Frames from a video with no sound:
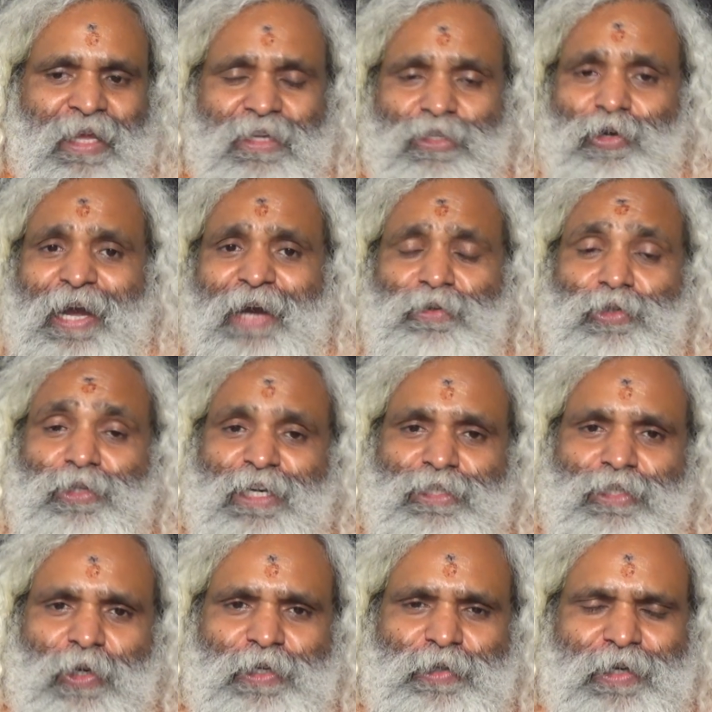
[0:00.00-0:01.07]
So how to
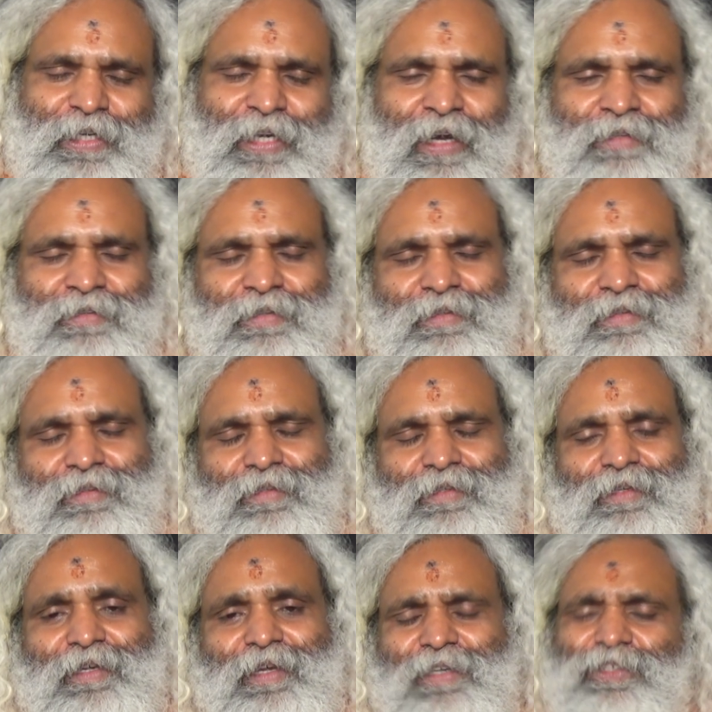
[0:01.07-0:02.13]
control your tongue?
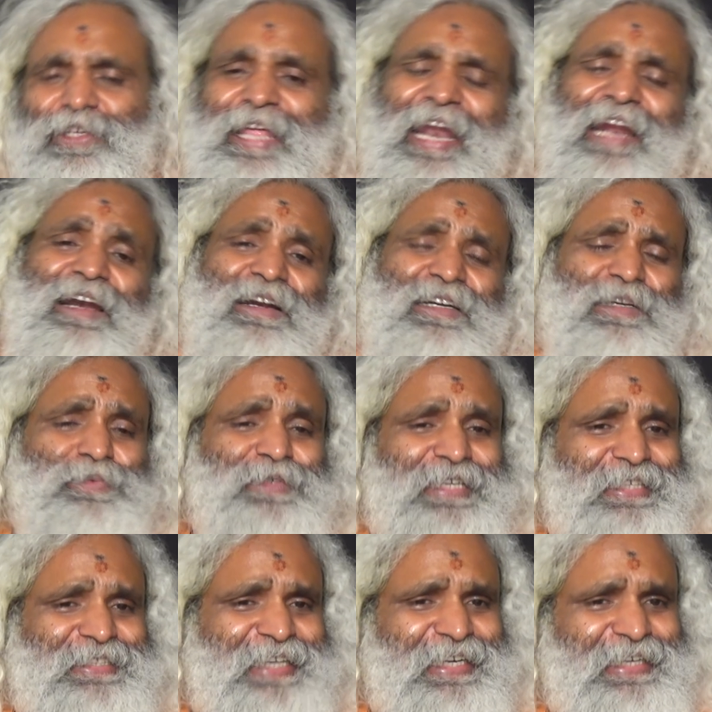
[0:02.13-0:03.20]
So there are a lot of
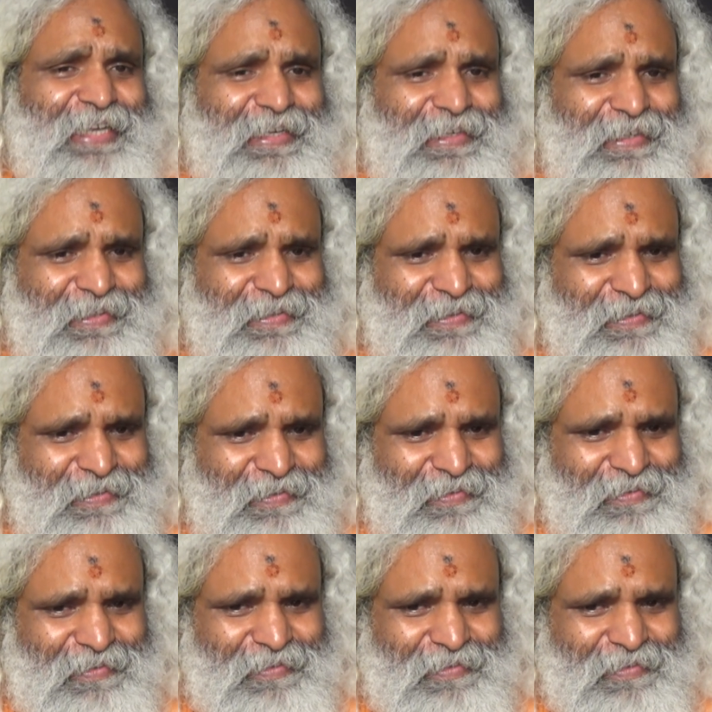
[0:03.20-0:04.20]
tricks and techniques.